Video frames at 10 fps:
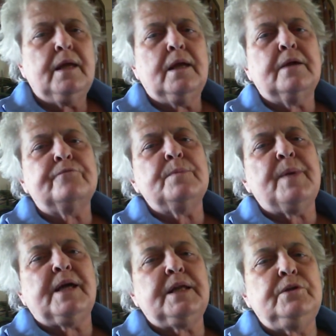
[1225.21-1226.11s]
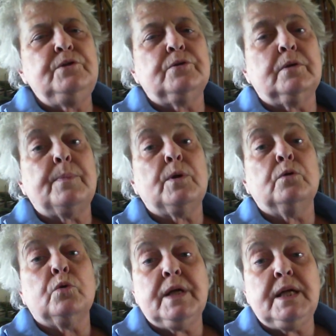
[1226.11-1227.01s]
everybody in Europe
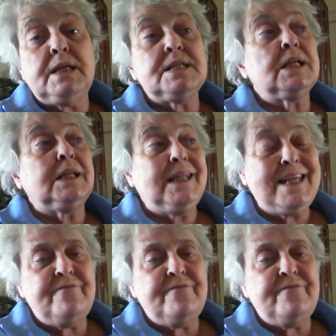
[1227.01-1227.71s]
agreed to leave